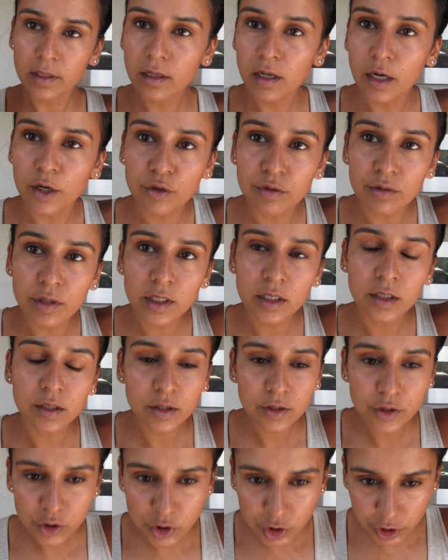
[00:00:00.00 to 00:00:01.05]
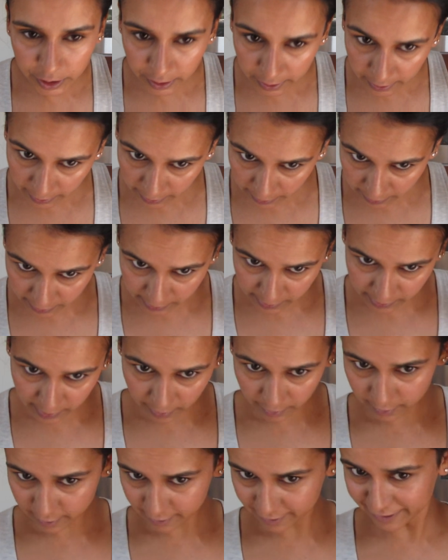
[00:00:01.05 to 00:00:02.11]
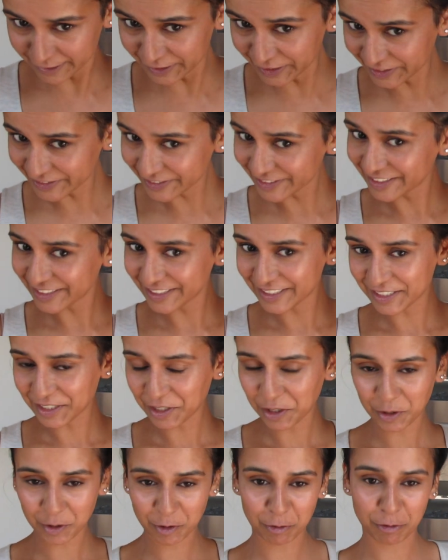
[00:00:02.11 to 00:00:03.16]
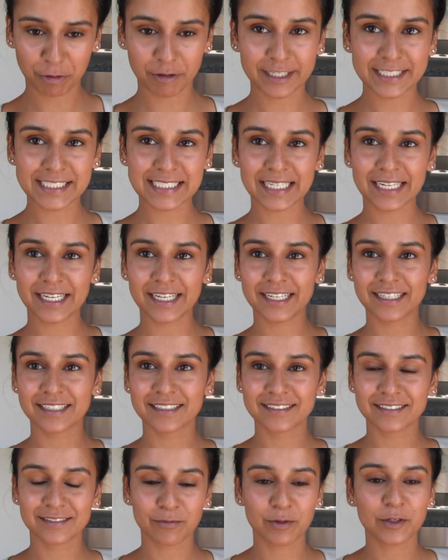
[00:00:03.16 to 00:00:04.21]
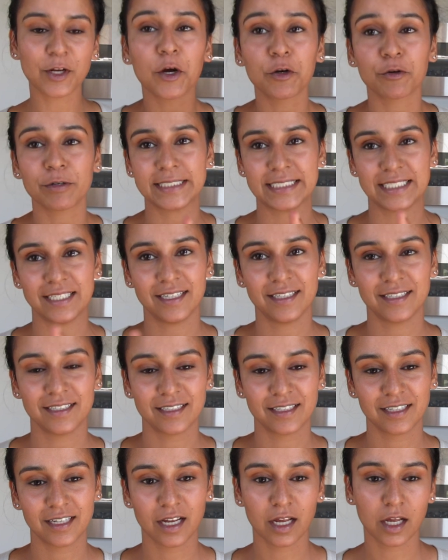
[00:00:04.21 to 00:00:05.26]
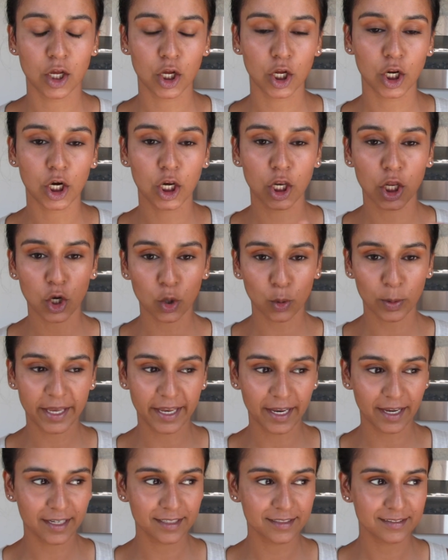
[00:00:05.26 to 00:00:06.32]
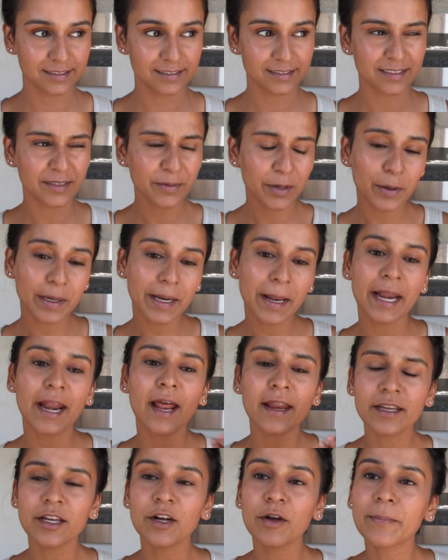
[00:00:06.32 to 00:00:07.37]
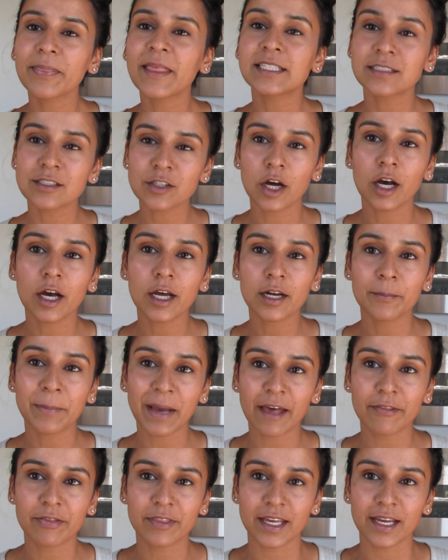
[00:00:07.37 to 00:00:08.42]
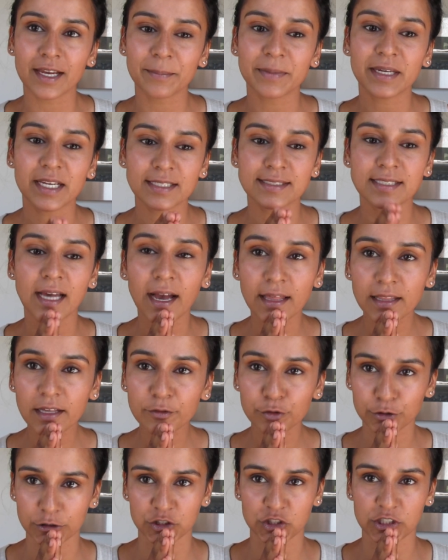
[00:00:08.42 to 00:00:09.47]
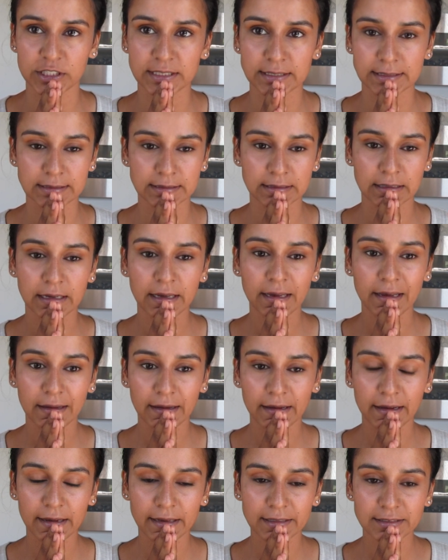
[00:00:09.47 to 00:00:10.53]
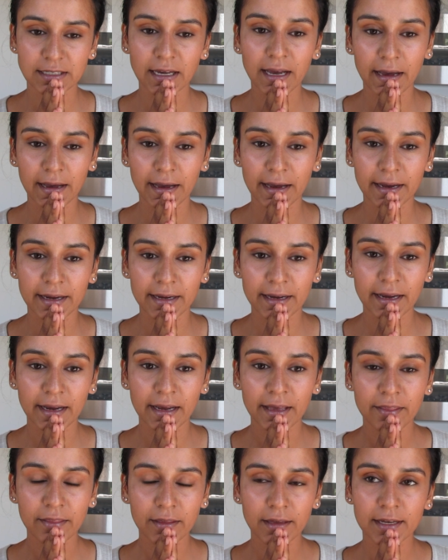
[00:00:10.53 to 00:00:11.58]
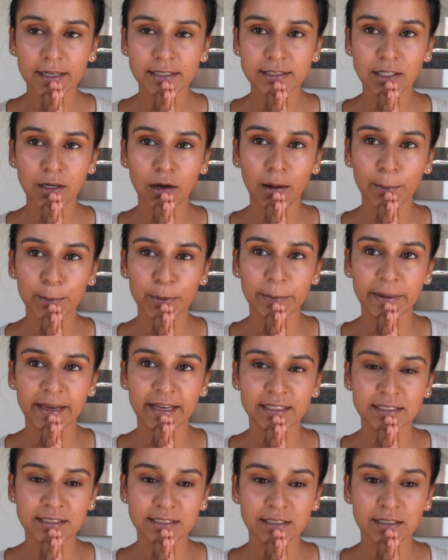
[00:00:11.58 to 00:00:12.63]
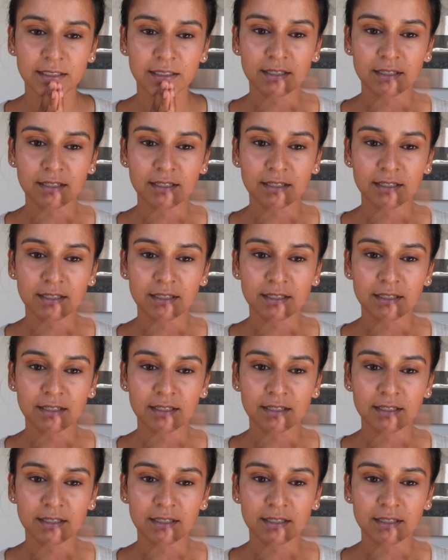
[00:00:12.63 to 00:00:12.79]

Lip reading: a grilled cheese. Greasy, well, not greasy, glowy. You know, and you know, that's not a bad thing because I love grilled cheese and I think it's a compliment